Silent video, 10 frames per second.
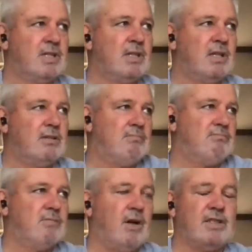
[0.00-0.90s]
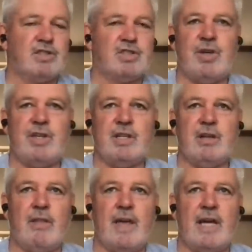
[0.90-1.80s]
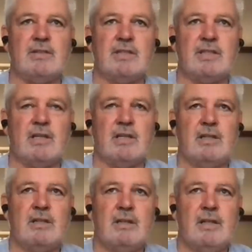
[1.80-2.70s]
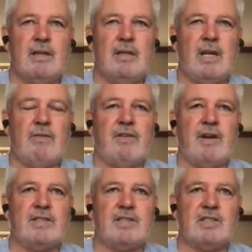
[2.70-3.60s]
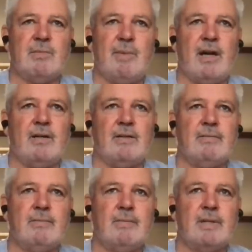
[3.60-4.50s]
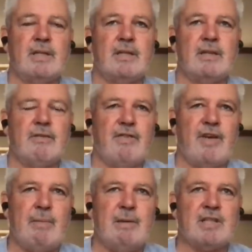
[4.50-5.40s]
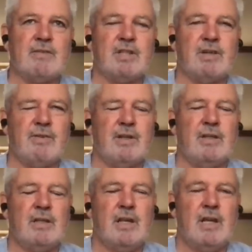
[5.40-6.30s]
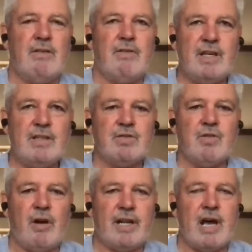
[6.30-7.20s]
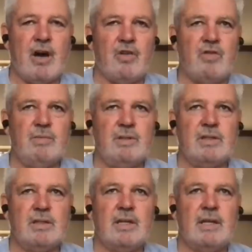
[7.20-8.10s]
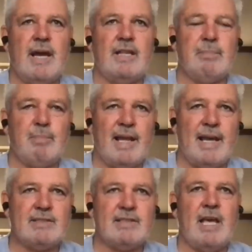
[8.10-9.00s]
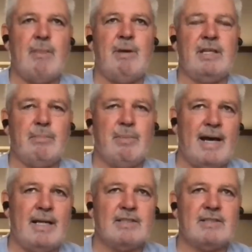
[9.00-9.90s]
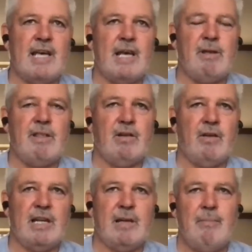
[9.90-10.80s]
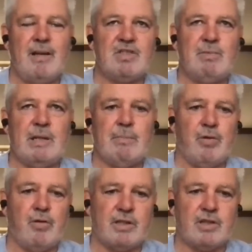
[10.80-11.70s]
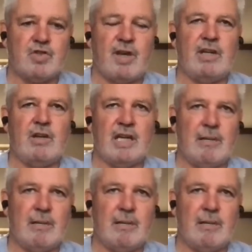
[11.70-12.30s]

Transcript: yeah, I just treat it like that. And so, you know, for us, it's about the family stuff. So if, If things are right at home and the players are happy and the partners are happy, then I get a much better product at training. I get a